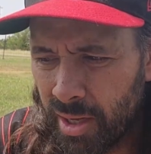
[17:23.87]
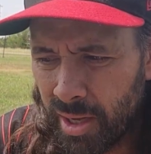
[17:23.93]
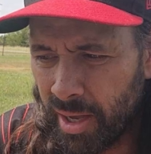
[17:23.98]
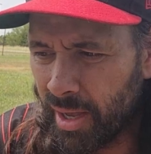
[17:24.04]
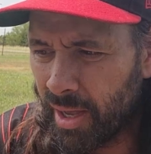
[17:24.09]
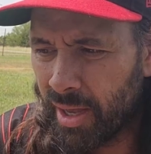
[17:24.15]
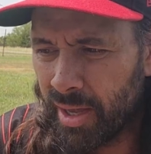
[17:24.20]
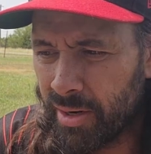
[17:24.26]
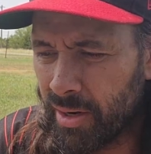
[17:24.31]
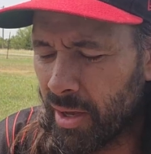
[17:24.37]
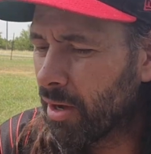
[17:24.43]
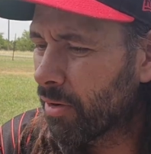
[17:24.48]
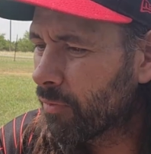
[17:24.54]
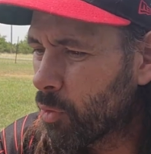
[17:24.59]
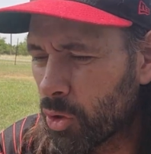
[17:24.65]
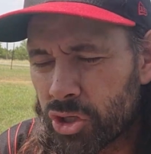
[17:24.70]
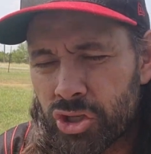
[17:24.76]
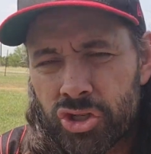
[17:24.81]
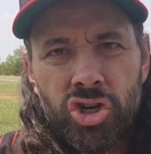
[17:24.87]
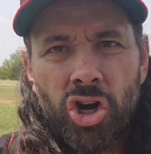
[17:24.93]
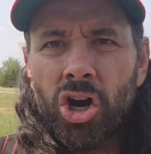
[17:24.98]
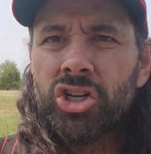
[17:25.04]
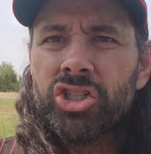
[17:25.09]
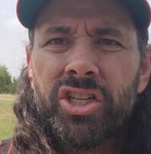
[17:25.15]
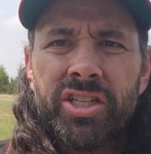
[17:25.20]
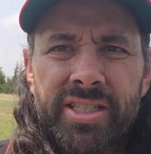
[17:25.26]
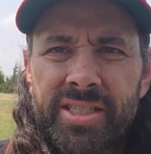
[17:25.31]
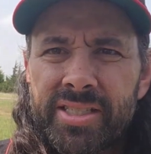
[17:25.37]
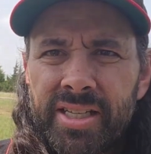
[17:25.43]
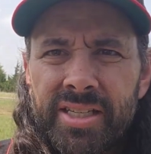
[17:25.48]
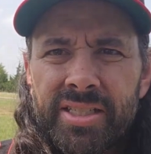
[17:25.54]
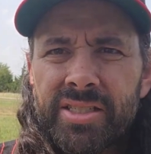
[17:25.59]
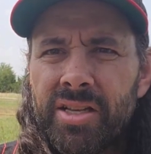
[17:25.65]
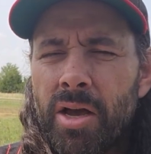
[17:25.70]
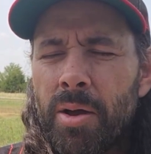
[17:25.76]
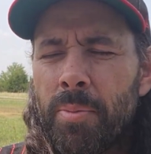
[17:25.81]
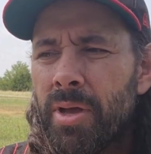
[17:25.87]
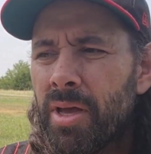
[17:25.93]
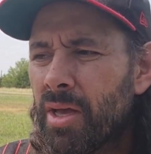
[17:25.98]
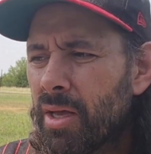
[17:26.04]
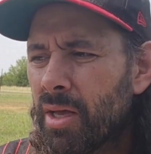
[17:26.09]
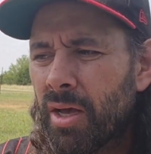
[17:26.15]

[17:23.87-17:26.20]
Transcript: and of course charging the system.